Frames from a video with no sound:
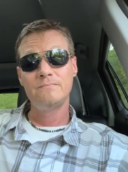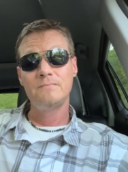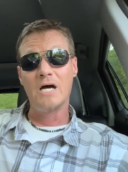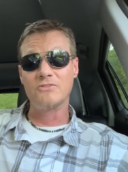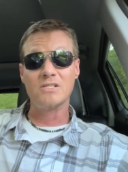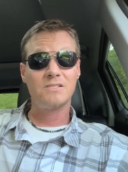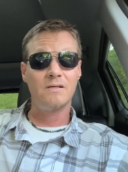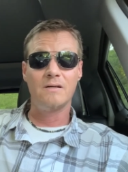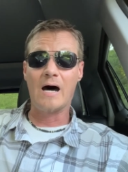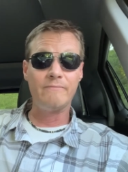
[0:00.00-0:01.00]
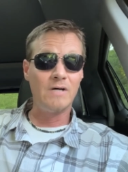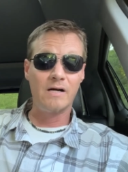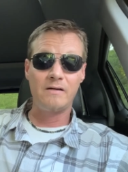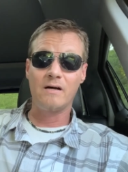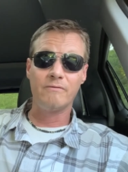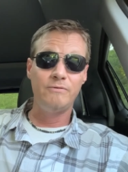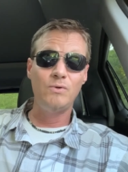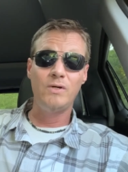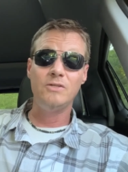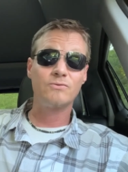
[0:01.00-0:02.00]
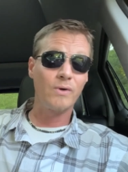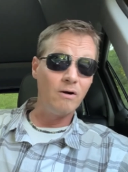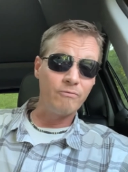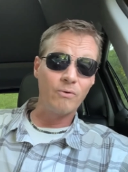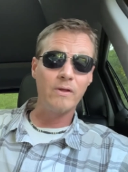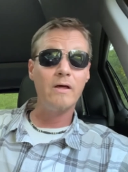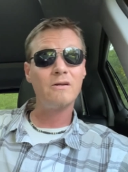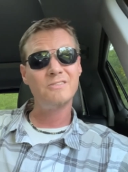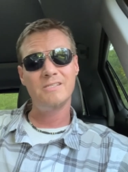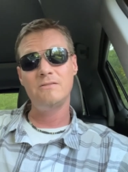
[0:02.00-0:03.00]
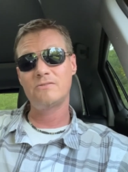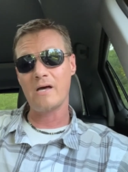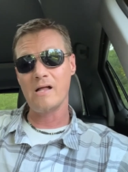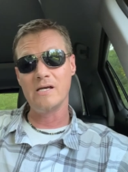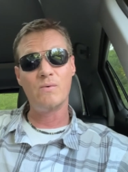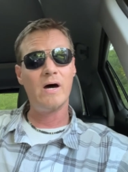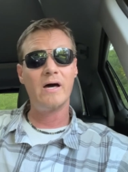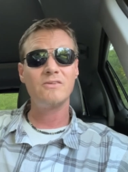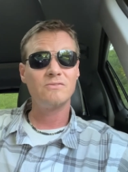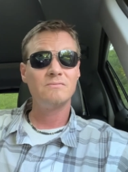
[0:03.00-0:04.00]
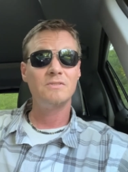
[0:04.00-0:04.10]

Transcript: As I said, I've knocked down a few of these 304 energy scallywags.